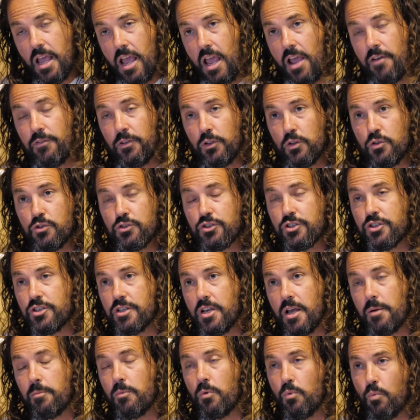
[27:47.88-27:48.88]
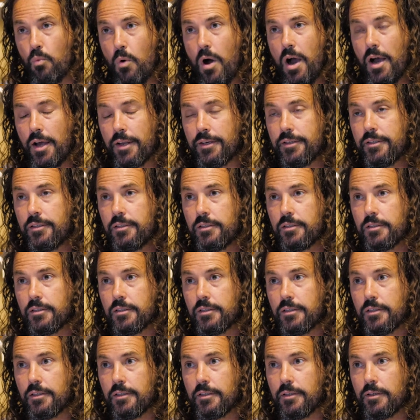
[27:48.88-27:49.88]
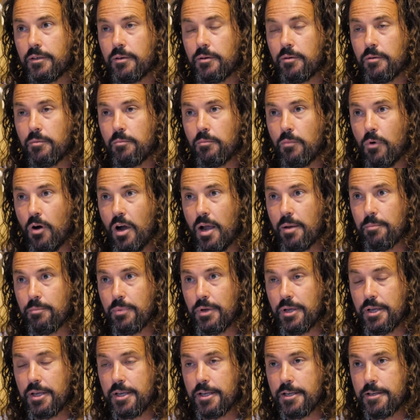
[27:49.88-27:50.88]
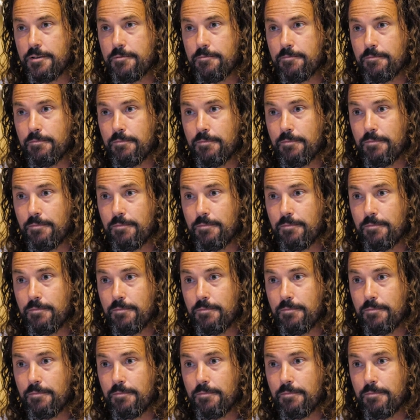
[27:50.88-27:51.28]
evolution number one might be